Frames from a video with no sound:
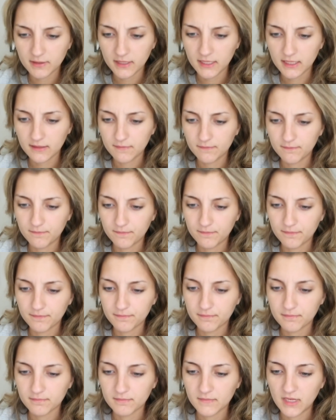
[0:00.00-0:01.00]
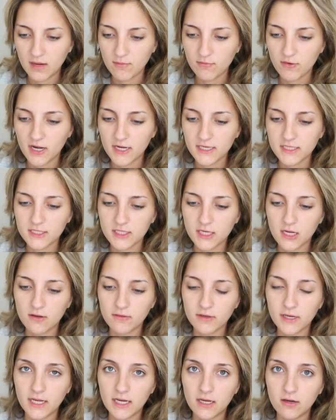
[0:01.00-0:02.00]
but I'm ready to go
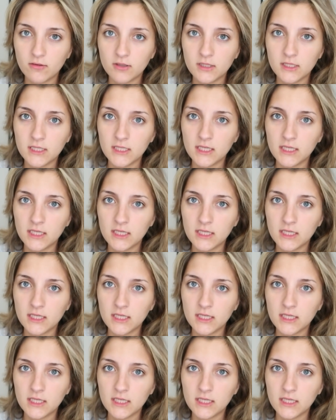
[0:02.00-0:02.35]
now.